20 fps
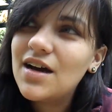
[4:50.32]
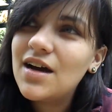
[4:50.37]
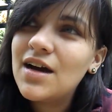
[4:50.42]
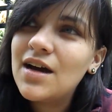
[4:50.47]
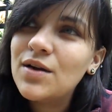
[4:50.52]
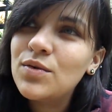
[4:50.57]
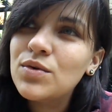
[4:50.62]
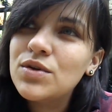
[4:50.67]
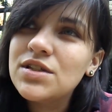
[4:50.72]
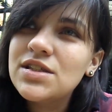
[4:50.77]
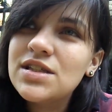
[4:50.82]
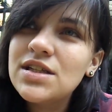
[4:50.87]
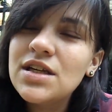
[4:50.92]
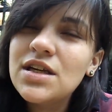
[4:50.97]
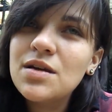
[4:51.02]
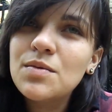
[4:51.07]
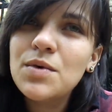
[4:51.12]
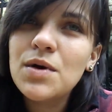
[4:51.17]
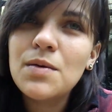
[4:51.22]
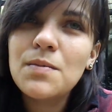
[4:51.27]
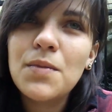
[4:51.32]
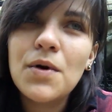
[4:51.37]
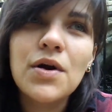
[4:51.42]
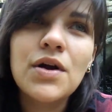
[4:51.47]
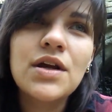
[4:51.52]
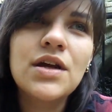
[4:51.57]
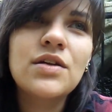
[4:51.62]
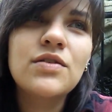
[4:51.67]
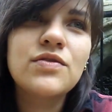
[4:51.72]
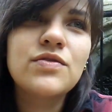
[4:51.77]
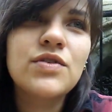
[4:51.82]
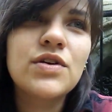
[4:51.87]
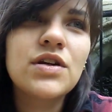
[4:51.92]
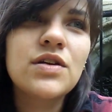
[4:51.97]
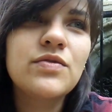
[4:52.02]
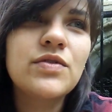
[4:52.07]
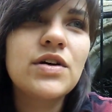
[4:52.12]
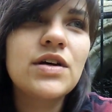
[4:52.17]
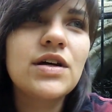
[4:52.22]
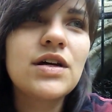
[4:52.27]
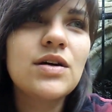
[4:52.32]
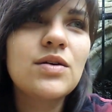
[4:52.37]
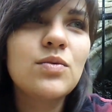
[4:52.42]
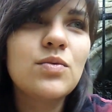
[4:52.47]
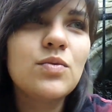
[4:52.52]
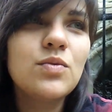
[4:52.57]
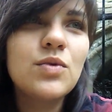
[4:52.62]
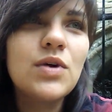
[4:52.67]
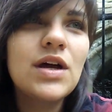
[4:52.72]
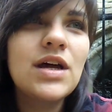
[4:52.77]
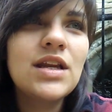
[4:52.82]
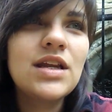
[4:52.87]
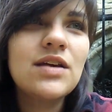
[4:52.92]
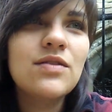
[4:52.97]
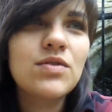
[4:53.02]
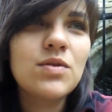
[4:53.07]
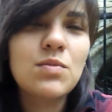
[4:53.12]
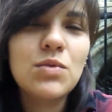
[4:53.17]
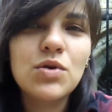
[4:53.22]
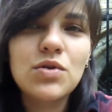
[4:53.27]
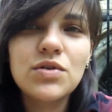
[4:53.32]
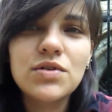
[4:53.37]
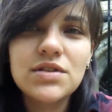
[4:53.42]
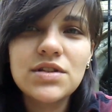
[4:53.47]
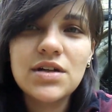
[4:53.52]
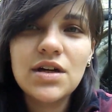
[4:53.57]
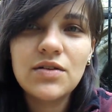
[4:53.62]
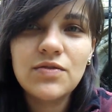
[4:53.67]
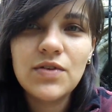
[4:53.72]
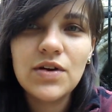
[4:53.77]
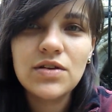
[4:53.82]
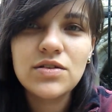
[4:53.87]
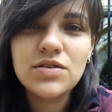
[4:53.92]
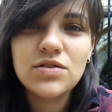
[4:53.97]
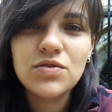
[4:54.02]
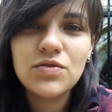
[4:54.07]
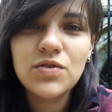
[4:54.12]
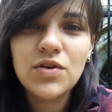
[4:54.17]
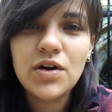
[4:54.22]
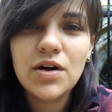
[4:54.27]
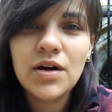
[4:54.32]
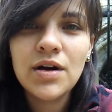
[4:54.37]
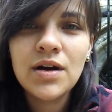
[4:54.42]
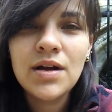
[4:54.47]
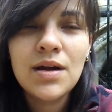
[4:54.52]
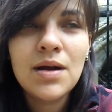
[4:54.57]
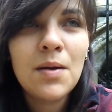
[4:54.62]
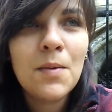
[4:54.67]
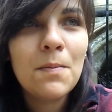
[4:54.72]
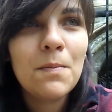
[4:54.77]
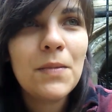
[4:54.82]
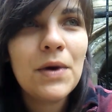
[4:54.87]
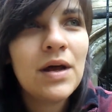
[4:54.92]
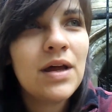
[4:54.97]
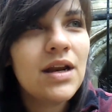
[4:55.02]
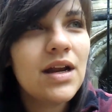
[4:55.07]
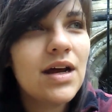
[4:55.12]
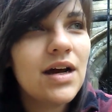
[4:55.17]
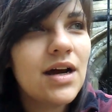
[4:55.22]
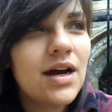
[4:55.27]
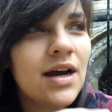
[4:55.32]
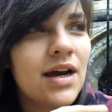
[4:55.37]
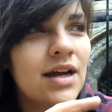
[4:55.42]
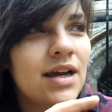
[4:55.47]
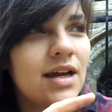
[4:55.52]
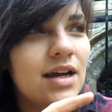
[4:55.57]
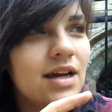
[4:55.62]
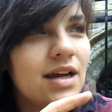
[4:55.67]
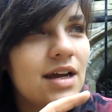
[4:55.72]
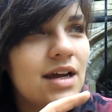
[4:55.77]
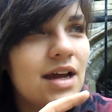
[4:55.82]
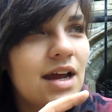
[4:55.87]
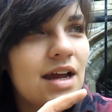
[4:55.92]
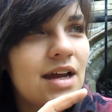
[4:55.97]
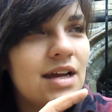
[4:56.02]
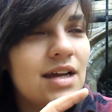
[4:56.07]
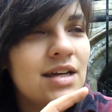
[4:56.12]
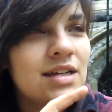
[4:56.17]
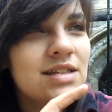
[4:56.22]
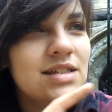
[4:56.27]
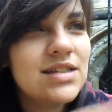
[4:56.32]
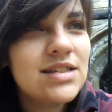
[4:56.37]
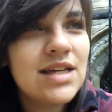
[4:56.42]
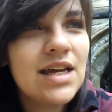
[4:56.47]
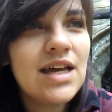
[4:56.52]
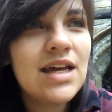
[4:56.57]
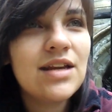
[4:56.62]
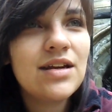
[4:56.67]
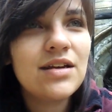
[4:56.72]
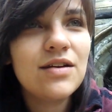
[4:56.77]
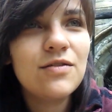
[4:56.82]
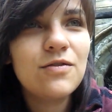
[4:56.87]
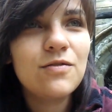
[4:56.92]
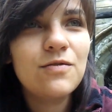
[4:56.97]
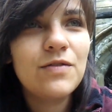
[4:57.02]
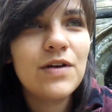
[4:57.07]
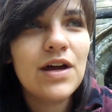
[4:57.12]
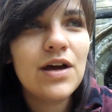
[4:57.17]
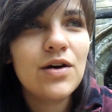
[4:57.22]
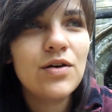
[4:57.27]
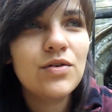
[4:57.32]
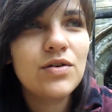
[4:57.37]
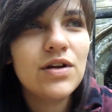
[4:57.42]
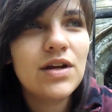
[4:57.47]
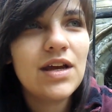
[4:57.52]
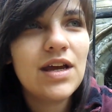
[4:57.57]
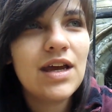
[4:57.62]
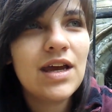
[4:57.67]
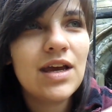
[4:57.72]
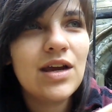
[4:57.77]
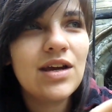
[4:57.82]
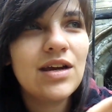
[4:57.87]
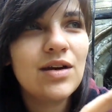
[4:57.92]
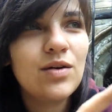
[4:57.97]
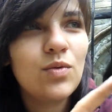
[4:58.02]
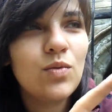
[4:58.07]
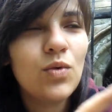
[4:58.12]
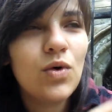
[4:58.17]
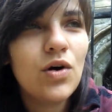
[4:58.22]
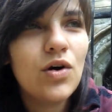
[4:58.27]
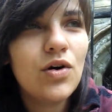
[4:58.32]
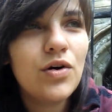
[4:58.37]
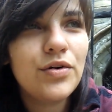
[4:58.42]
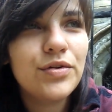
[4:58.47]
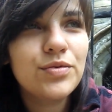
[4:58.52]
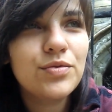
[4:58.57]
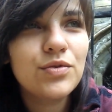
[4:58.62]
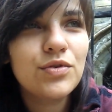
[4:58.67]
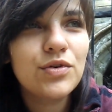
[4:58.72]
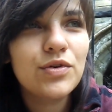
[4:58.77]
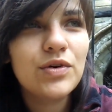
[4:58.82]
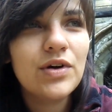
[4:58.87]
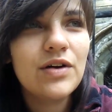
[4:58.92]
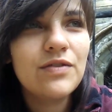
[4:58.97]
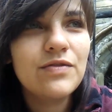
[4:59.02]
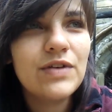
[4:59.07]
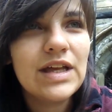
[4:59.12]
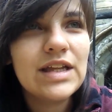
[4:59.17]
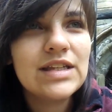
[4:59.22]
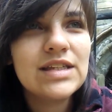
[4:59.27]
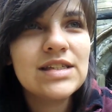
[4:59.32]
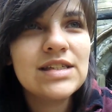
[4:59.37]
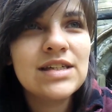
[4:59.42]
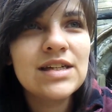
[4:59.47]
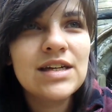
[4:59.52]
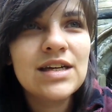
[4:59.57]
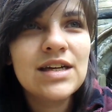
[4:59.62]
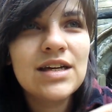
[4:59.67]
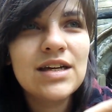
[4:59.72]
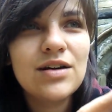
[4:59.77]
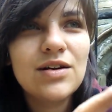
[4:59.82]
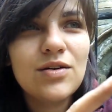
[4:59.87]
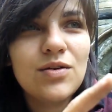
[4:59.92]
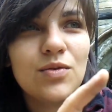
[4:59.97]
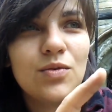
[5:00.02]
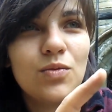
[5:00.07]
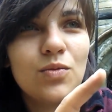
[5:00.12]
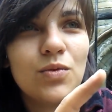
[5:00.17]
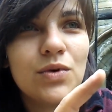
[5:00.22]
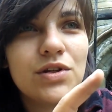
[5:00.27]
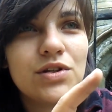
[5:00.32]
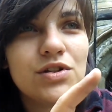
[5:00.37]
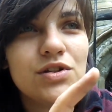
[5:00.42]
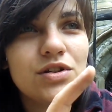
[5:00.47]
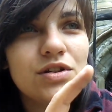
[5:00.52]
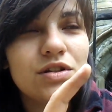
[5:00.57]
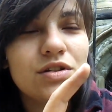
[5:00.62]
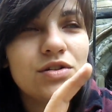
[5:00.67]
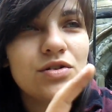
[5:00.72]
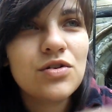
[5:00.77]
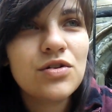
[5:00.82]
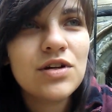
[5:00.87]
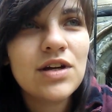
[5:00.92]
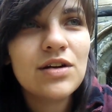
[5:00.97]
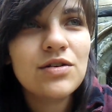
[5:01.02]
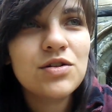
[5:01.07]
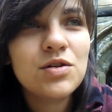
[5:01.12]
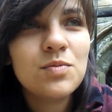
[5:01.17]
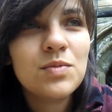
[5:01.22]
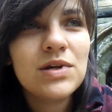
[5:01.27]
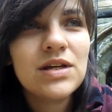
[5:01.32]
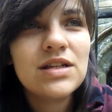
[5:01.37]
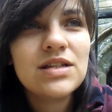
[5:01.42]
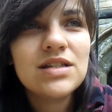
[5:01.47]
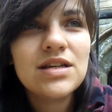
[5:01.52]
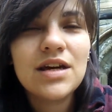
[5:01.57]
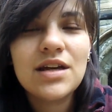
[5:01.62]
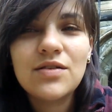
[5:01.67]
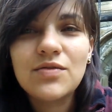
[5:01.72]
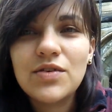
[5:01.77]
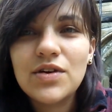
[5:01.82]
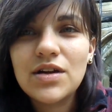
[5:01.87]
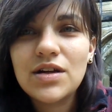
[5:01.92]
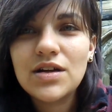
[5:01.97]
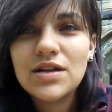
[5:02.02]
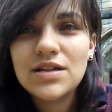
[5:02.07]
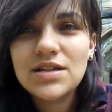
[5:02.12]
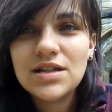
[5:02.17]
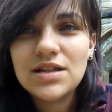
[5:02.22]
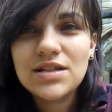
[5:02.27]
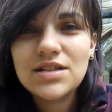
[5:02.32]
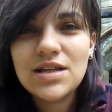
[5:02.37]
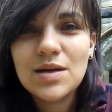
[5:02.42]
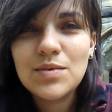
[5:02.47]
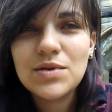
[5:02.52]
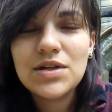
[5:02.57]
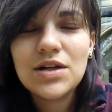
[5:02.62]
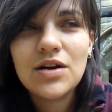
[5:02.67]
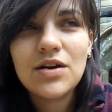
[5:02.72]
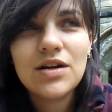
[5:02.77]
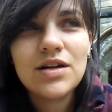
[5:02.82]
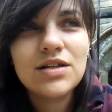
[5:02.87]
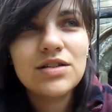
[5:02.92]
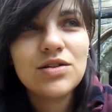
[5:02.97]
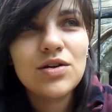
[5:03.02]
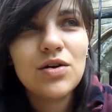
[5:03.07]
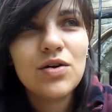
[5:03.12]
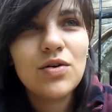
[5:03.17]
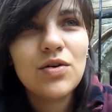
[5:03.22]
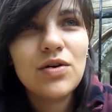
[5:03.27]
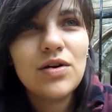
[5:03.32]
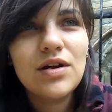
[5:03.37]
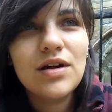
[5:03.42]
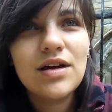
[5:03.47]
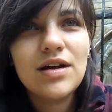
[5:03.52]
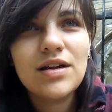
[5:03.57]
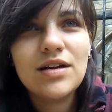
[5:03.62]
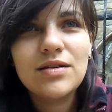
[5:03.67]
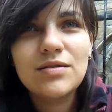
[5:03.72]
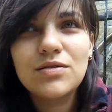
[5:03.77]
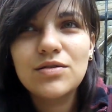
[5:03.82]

I was thinking about parking in front of a, any of the murals that I found so far, but I instead found a wall through a fence, which turned out to be inside of a cemetery, so uh,